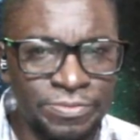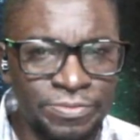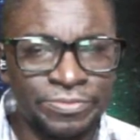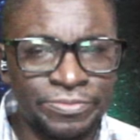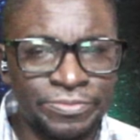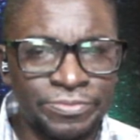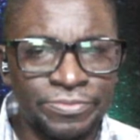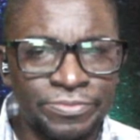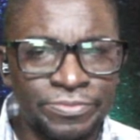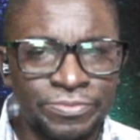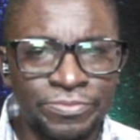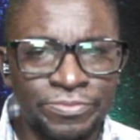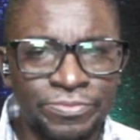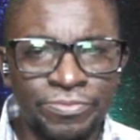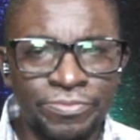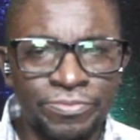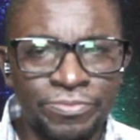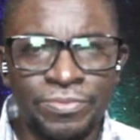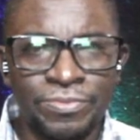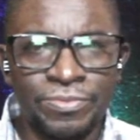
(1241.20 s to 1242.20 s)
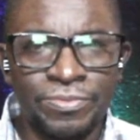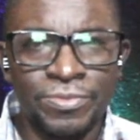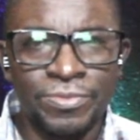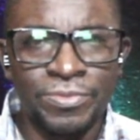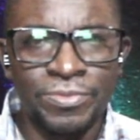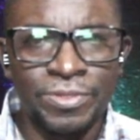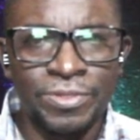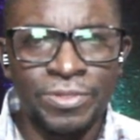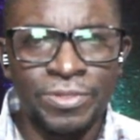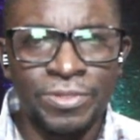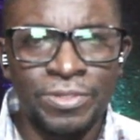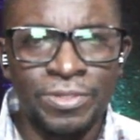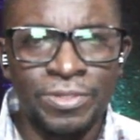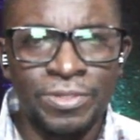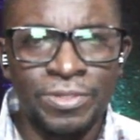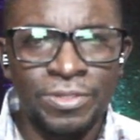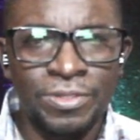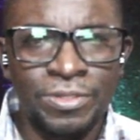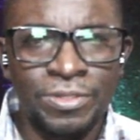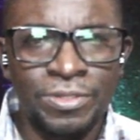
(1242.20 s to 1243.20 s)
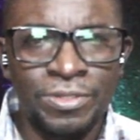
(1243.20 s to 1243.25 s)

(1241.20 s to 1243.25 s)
Nobody speaks.